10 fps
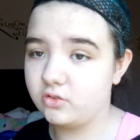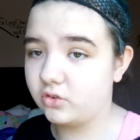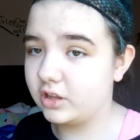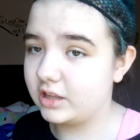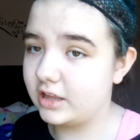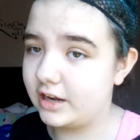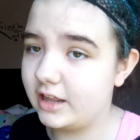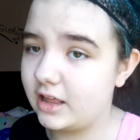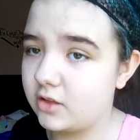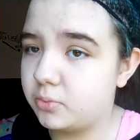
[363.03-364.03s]
it's only the
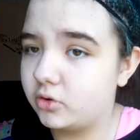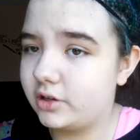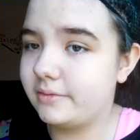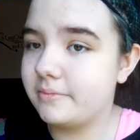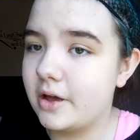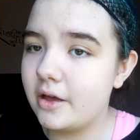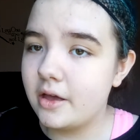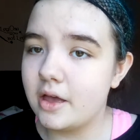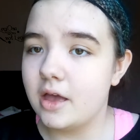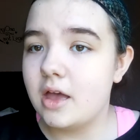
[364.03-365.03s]
net that's pulled in.
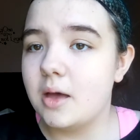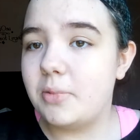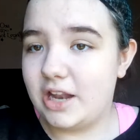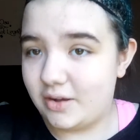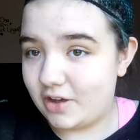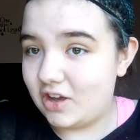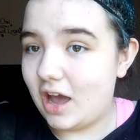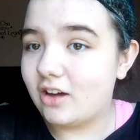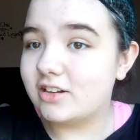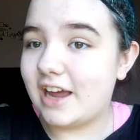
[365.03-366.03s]
But anyway,
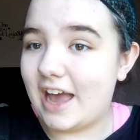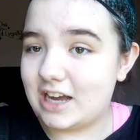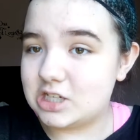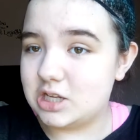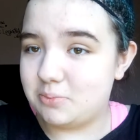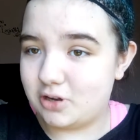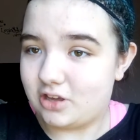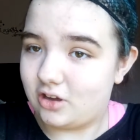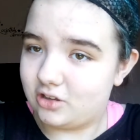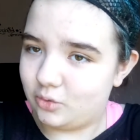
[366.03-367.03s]
on to actually
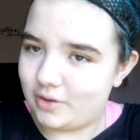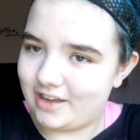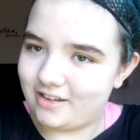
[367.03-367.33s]
putting on the wig.